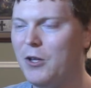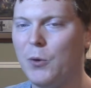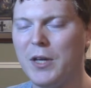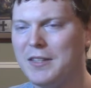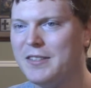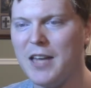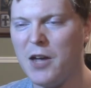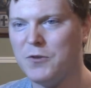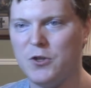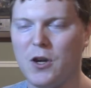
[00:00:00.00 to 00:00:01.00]
get
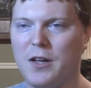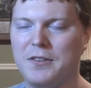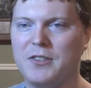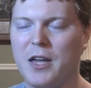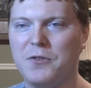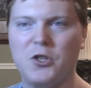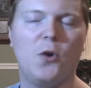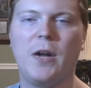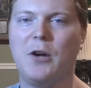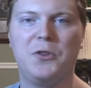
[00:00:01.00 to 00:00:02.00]
safe
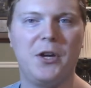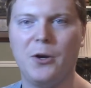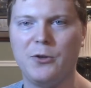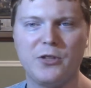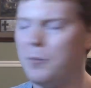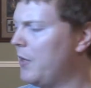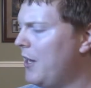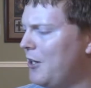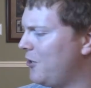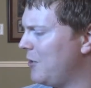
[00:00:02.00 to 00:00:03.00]
zone out there or something.
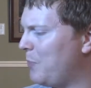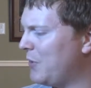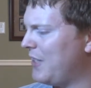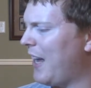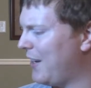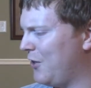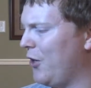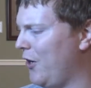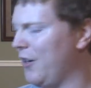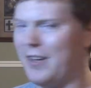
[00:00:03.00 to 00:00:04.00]
Just protect
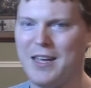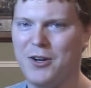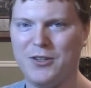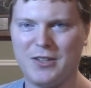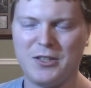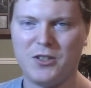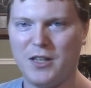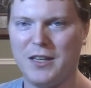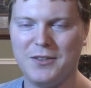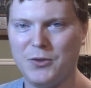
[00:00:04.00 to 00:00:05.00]
her. Get her
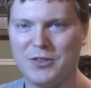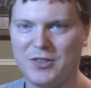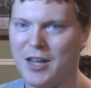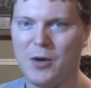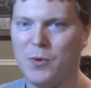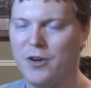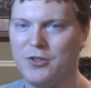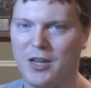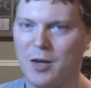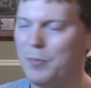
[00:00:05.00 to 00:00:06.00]
essentially into a state where
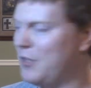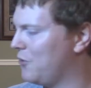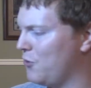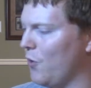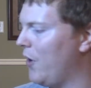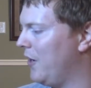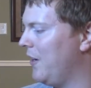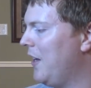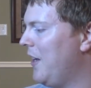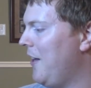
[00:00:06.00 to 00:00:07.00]
she can't be destroyed.
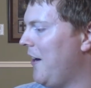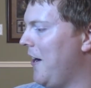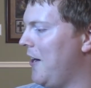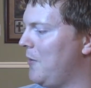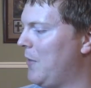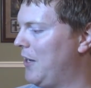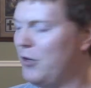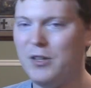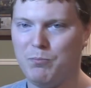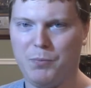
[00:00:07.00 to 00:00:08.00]
And you
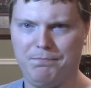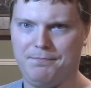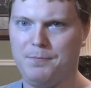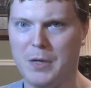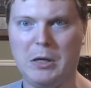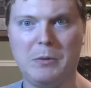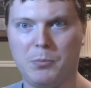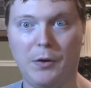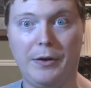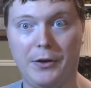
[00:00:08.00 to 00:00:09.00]
could be in a
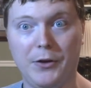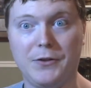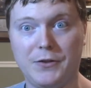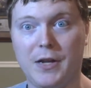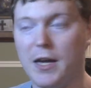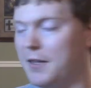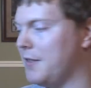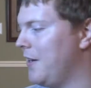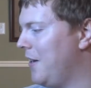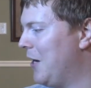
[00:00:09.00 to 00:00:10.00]
pretty good
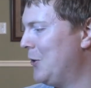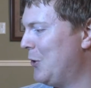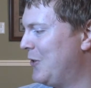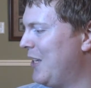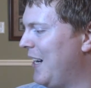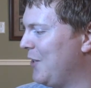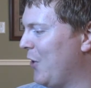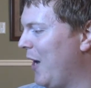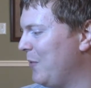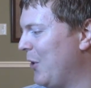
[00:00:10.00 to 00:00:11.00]
state. Just sit on
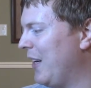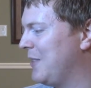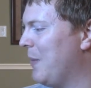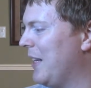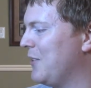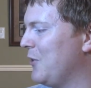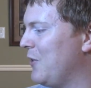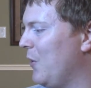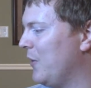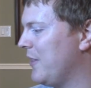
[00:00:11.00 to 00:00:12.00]
Traptrix monsters
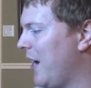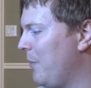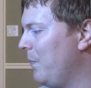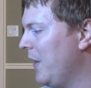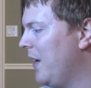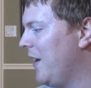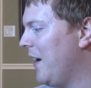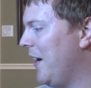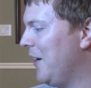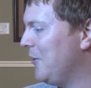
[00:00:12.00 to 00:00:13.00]
the whole time.
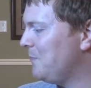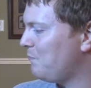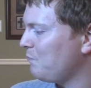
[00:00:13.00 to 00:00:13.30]
And